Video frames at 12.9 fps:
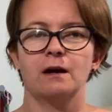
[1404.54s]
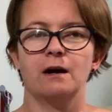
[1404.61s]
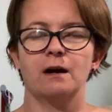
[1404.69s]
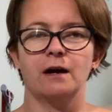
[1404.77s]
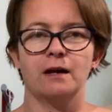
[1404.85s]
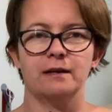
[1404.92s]

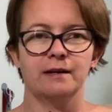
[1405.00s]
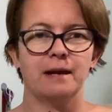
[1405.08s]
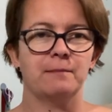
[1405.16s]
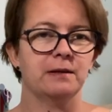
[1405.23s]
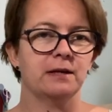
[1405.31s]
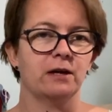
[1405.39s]
uh,
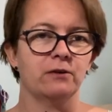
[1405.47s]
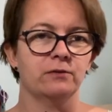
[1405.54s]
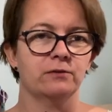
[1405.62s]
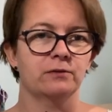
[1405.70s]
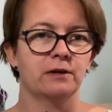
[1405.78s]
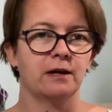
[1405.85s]
let me know
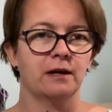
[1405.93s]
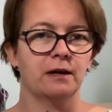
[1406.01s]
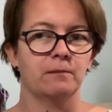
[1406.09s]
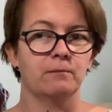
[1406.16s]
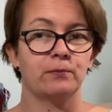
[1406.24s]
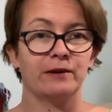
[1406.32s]

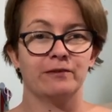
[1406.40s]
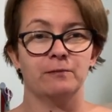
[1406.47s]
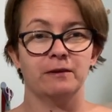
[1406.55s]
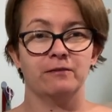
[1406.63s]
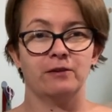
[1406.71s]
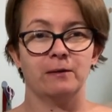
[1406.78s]
um,
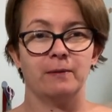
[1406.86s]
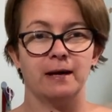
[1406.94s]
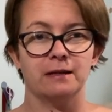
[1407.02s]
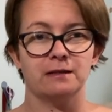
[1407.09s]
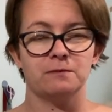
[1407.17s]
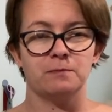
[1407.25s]
preferably free
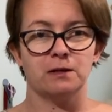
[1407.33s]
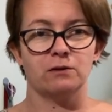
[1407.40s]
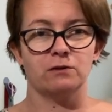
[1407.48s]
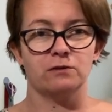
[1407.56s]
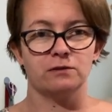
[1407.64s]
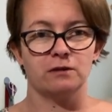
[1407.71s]
patterns
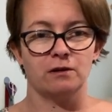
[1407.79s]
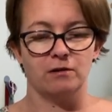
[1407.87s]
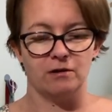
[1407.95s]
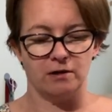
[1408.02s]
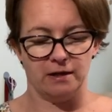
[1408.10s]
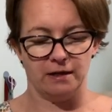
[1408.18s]
because
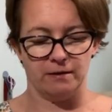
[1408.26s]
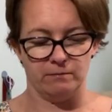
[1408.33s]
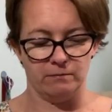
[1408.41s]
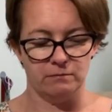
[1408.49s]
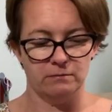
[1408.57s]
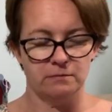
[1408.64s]
I
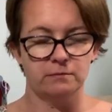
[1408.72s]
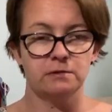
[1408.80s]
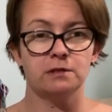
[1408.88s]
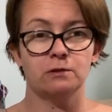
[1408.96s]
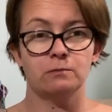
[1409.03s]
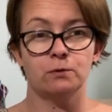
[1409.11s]
am
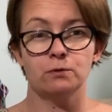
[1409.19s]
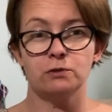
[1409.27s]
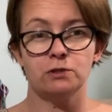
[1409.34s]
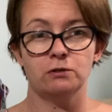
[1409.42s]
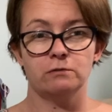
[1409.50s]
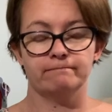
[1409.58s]
still a poor
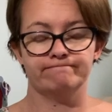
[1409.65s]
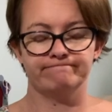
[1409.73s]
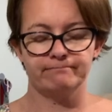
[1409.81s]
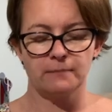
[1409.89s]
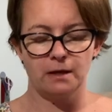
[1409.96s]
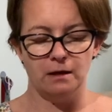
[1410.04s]
student.
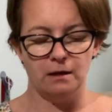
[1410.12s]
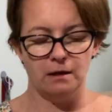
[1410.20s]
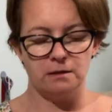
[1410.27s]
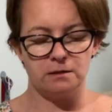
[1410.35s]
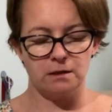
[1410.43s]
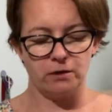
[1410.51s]

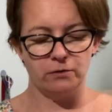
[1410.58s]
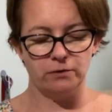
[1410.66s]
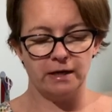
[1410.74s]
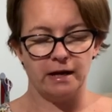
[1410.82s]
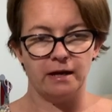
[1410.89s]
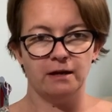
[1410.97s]
So
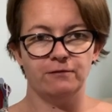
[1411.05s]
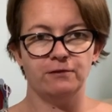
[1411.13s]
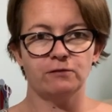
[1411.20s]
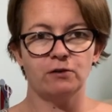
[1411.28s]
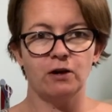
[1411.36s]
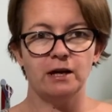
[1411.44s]
yeah, if
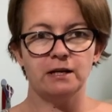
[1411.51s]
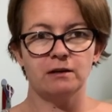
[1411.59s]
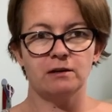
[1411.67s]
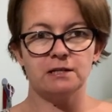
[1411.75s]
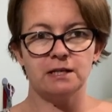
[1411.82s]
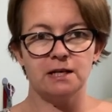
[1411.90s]
you've got any
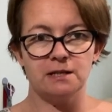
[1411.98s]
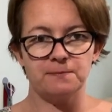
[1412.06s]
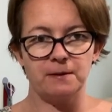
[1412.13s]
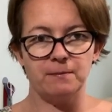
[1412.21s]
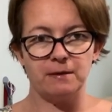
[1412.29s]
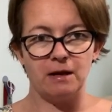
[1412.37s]
ideas,
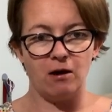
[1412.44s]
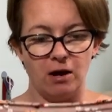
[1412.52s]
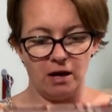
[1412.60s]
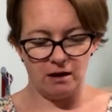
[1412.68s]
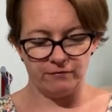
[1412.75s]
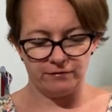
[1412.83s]
but I mean, I
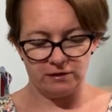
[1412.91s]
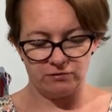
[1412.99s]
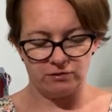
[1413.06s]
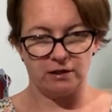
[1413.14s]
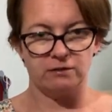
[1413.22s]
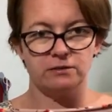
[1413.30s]
love these
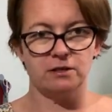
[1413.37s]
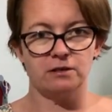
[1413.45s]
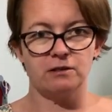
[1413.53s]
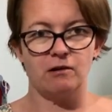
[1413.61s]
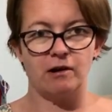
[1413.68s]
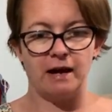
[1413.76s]
trousers.
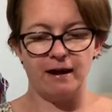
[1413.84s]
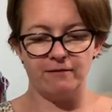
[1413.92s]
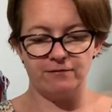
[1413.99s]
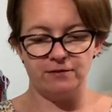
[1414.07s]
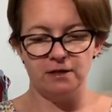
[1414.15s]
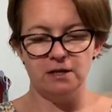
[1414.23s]
I
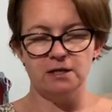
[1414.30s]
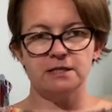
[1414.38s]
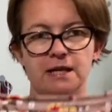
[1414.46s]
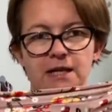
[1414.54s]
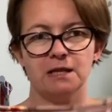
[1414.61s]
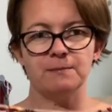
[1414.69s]
have
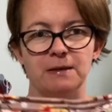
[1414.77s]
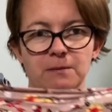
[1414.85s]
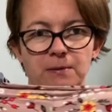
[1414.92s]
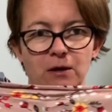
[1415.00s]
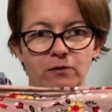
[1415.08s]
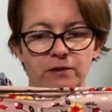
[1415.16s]
taken them in a
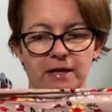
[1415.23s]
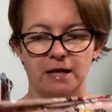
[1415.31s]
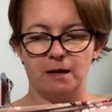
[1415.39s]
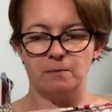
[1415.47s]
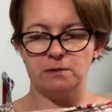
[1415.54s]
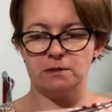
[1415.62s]
bit on the
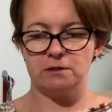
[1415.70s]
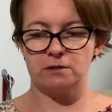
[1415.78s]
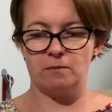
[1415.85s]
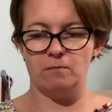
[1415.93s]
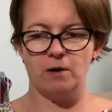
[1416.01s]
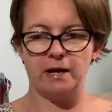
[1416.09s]
hips.
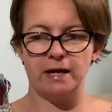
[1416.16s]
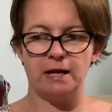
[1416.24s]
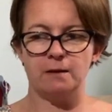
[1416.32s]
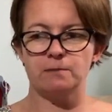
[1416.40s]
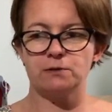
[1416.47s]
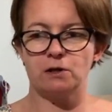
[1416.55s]
So my
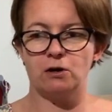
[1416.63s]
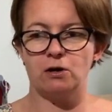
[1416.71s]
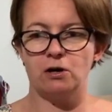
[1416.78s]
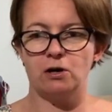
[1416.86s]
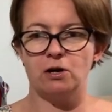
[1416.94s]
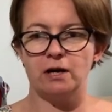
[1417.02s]
hips
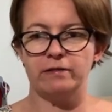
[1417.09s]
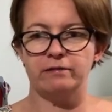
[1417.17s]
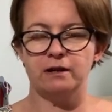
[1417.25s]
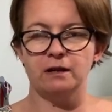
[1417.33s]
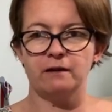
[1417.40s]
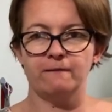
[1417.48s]
are, I
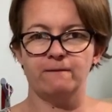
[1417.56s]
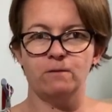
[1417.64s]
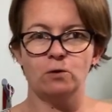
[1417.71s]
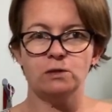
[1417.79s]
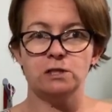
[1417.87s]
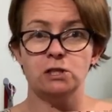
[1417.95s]
think,
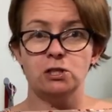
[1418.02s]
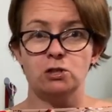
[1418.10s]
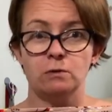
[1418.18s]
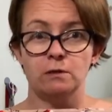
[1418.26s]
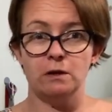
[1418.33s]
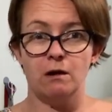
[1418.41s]

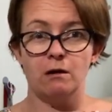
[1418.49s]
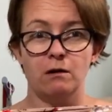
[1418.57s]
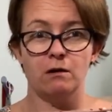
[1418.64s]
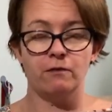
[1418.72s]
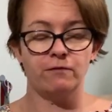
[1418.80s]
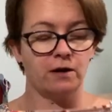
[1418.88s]
42 and a
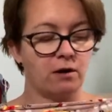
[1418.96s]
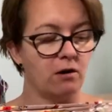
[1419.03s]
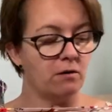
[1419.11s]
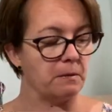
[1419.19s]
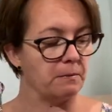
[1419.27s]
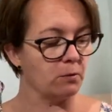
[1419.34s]
half. I can't
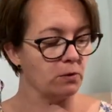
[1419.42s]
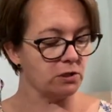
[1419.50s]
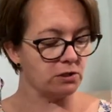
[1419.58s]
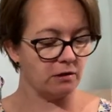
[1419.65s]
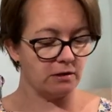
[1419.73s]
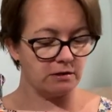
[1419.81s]
remember which
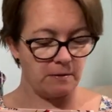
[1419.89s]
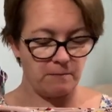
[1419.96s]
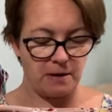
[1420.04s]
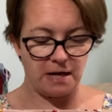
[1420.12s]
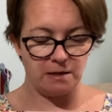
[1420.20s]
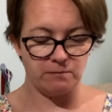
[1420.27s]
size I
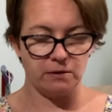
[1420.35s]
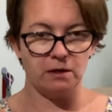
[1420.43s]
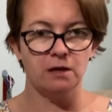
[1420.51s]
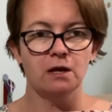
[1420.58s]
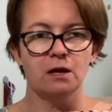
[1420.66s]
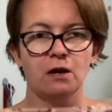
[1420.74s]
made, but
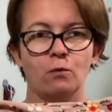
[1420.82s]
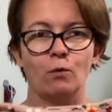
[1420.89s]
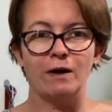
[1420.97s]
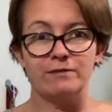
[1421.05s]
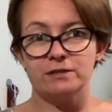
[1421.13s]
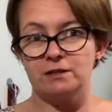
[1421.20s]

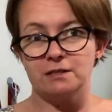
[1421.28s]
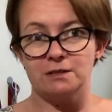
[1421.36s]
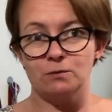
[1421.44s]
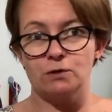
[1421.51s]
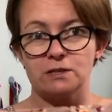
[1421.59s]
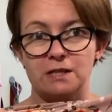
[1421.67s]
whatever size it
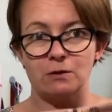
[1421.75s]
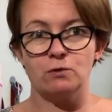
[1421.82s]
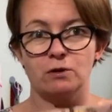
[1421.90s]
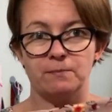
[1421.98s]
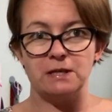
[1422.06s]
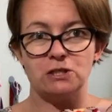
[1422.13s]
was, they were
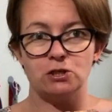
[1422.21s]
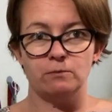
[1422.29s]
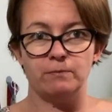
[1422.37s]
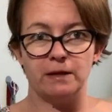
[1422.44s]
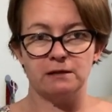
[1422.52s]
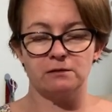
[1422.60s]
a bit too
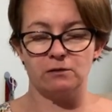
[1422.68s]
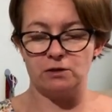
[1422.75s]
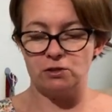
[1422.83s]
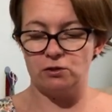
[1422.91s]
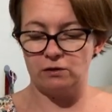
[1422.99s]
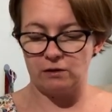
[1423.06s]
big. So I
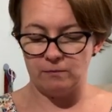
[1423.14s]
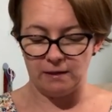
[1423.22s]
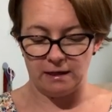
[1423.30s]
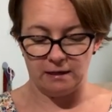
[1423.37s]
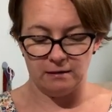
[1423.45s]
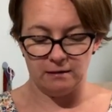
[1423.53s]
took them
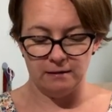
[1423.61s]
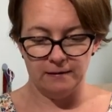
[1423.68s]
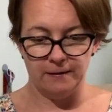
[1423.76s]
in